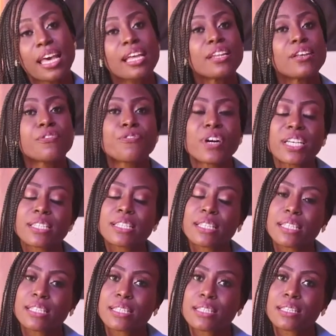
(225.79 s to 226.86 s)
The first
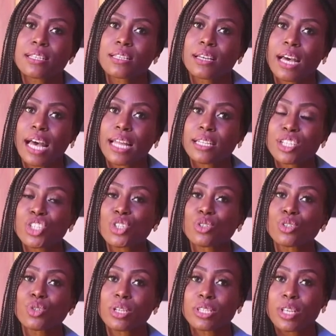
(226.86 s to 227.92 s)
is addiction
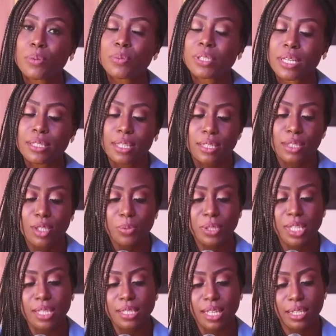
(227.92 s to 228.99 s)
to a substance, a
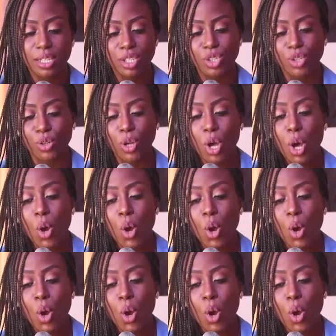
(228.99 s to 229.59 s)
substance addiction,